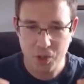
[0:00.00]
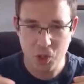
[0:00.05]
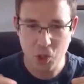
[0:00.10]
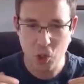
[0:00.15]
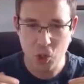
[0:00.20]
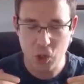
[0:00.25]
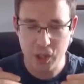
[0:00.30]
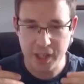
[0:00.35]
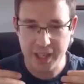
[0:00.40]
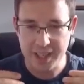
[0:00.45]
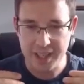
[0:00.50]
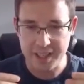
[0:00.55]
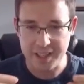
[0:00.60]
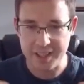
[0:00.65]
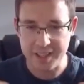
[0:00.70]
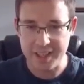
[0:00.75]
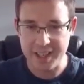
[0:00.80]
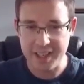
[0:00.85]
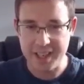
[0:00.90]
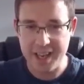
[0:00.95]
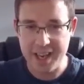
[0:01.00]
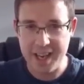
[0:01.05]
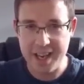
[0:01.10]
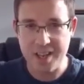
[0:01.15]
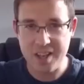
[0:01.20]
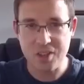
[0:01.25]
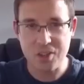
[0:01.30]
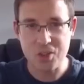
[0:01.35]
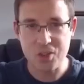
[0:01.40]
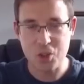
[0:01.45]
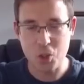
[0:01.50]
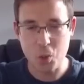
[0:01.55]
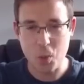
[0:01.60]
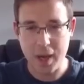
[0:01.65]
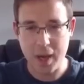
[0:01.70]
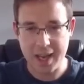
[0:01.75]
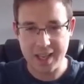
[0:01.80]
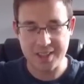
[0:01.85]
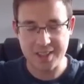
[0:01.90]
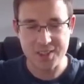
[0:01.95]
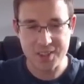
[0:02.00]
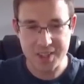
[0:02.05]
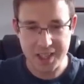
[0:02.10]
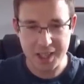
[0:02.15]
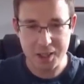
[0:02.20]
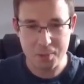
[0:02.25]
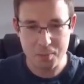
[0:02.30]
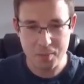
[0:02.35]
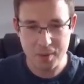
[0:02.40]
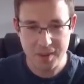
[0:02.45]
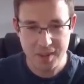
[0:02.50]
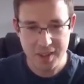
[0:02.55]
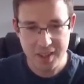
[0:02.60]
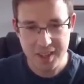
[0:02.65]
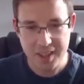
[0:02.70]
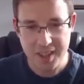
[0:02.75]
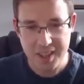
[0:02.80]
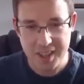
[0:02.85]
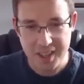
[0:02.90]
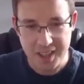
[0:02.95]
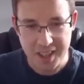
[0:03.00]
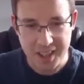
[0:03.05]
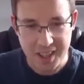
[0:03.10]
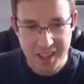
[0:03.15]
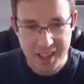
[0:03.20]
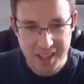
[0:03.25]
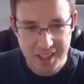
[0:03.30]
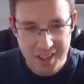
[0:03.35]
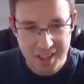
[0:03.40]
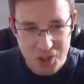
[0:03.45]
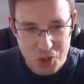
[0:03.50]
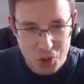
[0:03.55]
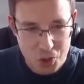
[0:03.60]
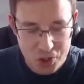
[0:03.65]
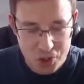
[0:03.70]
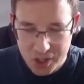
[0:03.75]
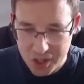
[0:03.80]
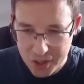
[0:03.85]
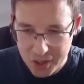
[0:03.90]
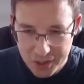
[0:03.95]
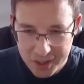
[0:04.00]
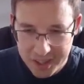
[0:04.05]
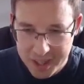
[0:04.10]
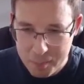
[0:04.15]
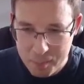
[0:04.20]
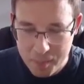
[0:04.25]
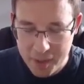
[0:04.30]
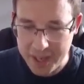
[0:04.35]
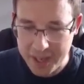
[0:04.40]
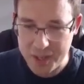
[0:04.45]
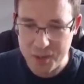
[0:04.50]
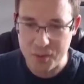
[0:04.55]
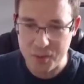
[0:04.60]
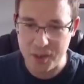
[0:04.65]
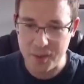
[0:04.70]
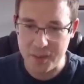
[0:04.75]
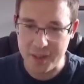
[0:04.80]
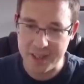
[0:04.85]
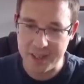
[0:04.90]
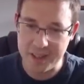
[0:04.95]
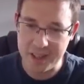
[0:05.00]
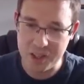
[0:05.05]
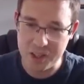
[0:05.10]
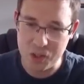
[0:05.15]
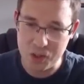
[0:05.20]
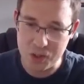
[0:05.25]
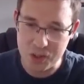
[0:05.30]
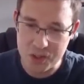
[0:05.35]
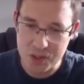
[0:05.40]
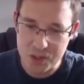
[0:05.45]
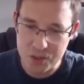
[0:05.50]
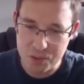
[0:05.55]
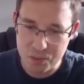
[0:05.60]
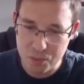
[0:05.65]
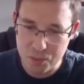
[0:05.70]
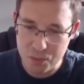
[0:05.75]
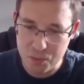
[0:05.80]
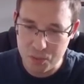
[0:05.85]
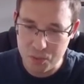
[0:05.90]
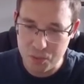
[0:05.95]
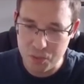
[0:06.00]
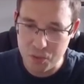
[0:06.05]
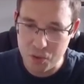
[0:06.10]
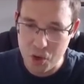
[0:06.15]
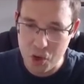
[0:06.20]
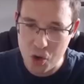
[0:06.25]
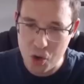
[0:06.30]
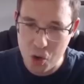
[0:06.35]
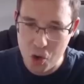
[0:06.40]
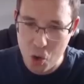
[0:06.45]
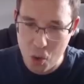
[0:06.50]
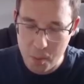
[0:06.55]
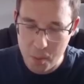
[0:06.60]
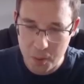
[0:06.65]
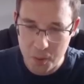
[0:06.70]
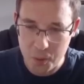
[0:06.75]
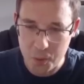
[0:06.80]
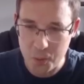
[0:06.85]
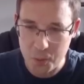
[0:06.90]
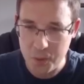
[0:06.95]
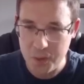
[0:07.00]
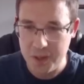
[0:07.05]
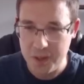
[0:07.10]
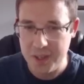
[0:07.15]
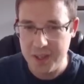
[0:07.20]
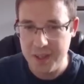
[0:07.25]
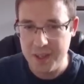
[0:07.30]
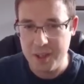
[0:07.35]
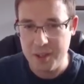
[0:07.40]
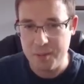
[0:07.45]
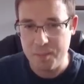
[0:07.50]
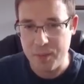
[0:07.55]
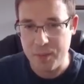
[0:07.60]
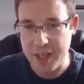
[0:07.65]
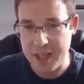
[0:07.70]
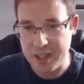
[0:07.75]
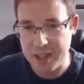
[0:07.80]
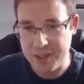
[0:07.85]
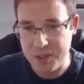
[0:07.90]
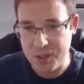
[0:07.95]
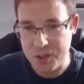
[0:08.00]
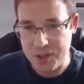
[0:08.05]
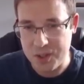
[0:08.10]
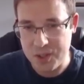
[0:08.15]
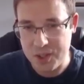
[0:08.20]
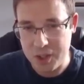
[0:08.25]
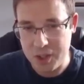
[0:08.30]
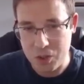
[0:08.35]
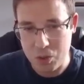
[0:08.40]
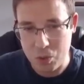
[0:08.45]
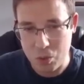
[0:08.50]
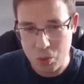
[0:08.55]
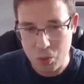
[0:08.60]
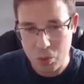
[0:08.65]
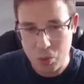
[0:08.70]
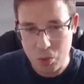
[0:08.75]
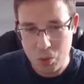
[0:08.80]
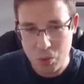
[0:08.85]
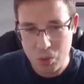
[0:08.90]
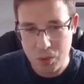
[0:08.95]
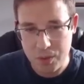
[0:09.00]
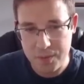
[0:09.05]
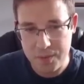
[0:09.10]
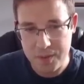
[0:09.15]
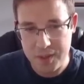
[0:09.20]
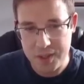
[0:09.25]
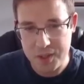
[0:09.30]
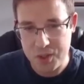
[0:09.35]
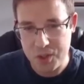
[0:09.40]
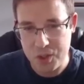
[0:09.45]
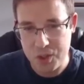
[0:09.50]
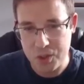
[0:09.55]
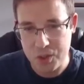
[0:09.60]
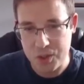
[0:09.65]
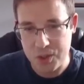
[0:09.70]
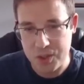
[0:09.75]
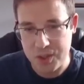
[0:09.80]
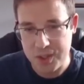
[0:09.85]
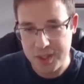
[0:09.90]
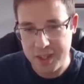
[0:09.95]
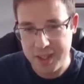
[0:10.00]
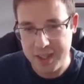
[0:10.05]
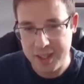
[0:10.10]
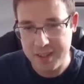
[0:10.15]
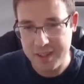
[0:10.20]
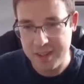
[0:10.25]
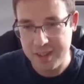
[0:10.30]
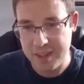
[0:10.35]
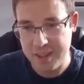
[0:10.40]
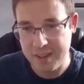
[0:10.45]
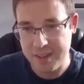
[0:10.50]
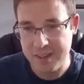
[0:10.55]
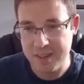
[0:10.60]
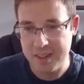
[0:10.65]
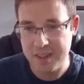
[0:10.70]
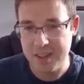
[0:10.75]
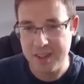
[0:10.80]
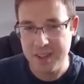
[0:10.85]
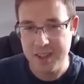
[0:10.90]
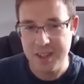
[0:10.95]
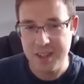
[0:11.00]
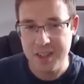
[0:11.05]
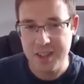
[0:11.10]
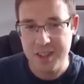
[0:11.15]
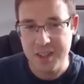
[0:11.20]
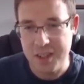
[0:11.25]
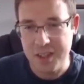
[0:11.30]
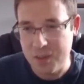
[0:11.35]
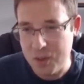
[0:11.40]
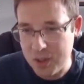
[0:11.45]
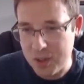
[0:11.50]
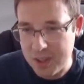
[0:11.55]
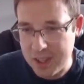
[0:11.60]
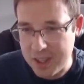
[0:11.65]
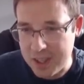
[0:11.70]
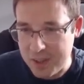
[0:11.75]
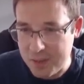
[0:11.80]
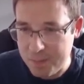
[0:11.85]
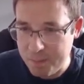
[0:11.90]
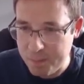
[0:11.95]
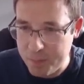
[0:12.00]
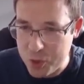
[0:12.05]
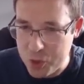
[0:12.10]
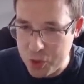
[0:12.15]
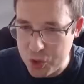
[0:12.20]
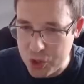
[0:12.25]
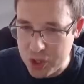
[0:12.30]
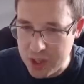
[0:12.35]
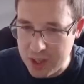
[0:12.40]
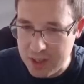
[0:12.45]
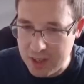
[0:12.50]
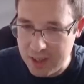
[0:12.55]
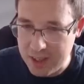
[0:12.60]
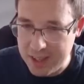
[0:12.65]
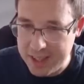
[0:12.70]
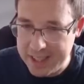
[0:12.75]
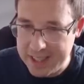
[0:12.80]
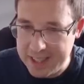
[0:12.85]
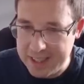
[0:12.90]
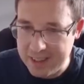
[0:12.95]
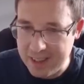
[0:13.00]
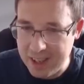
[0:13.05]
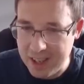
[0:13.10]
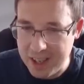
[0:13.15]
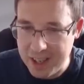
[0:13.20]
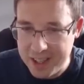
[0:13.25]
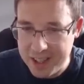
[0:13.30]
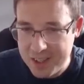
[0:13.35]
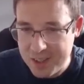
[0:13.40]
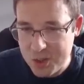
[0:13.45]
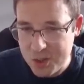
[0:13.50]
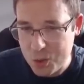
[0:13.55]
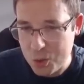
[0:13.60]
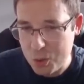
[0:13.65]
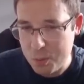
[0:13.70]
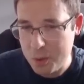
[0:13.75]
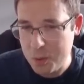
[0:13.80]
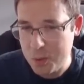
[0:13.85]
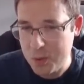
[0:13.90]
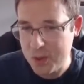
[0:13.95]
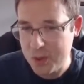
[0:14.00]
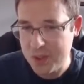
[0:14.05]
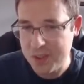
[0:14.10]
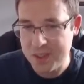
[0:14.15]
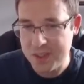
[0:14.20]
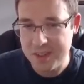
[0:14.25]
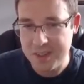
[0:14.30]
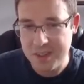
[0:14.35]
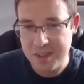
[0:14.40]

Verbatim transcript: looking into a landscape. I just can't get my head around that. That looks phenomenal. And you can see all of this dust here, and got like such clean lines almost